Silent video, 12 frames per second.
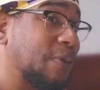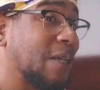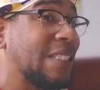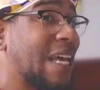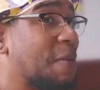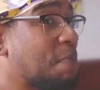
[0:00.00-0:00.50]

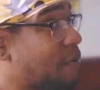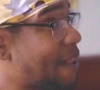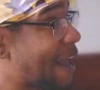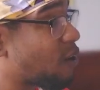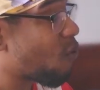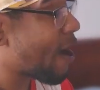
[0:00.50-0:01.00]
Said
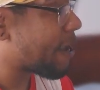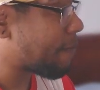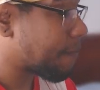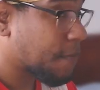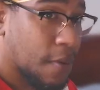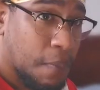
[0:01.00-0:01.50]
black and white.
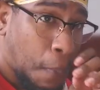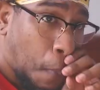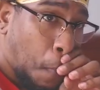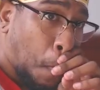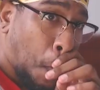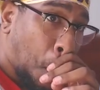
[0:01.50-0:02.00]

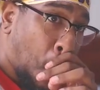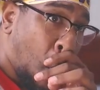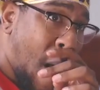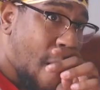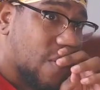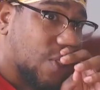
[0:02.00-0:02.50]

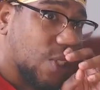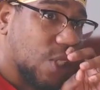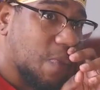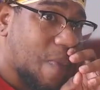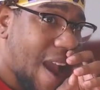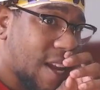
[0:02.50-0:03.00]
What happened to
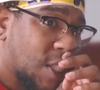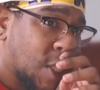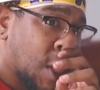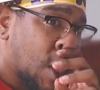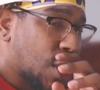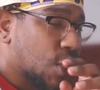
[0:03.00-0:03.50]
your
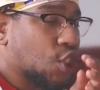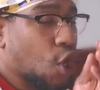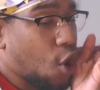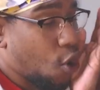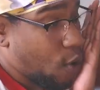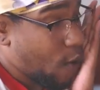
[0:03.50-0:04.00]
mash?
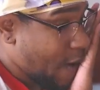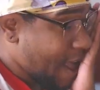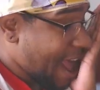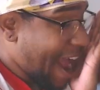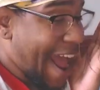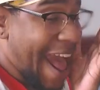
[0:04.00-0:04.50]
So
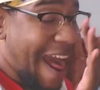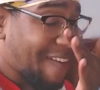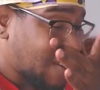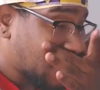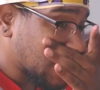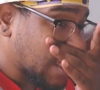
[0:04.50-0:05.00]
I had
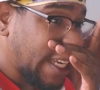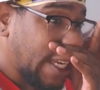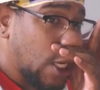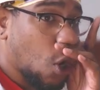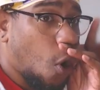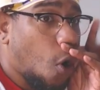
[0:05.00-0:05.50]
to
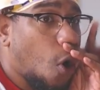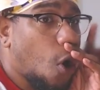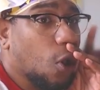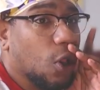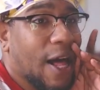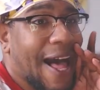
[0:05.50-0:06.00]
delete
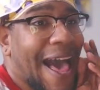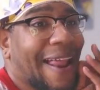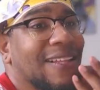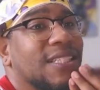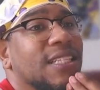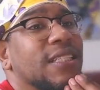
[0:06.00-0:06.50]
all
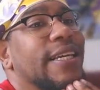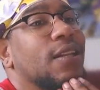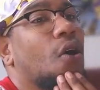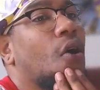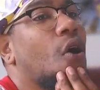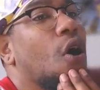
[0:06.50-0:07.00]

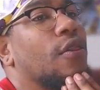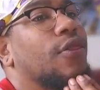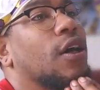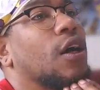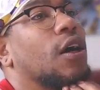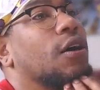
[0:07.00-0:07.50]

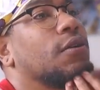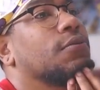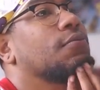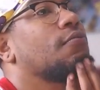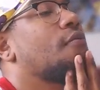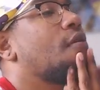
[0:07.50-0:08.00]
the
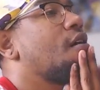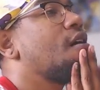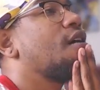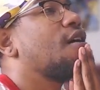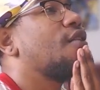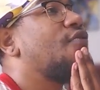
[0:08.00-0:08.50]

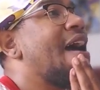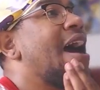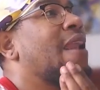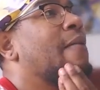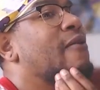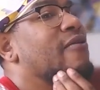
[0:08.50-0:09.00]

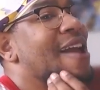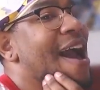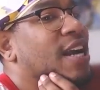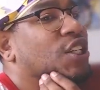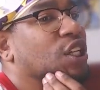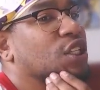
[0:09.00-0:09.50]
anime
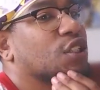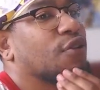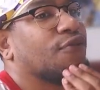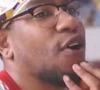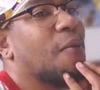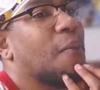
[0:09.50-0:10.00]
reactions
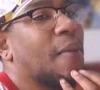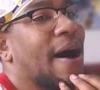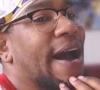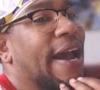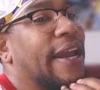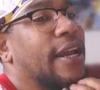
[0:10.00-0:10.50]
from
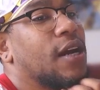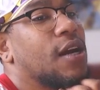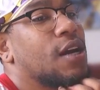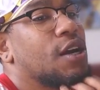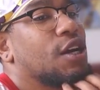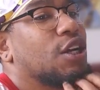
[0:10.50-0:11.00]
my
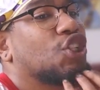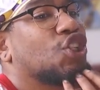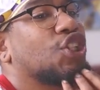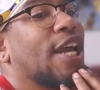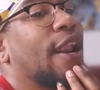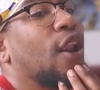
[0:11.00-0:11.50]

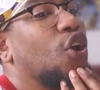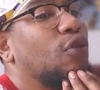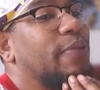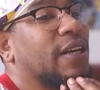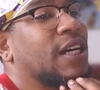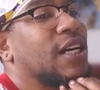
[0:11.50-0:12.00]
channel
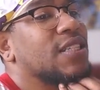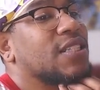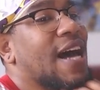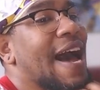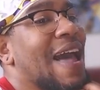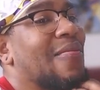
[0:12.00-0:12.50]
because
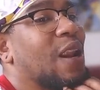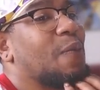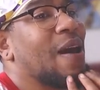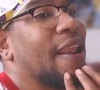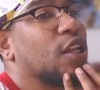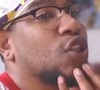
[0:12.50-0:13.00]
I ended up
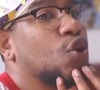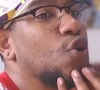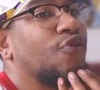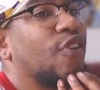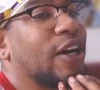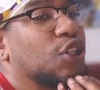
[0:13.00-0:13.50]
getting
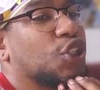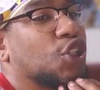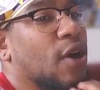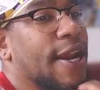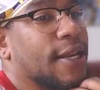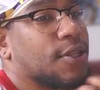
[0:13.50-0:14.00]
2 fucking
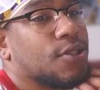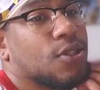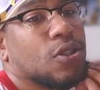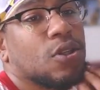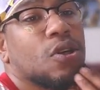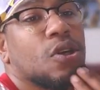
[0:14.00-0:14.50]
strikes.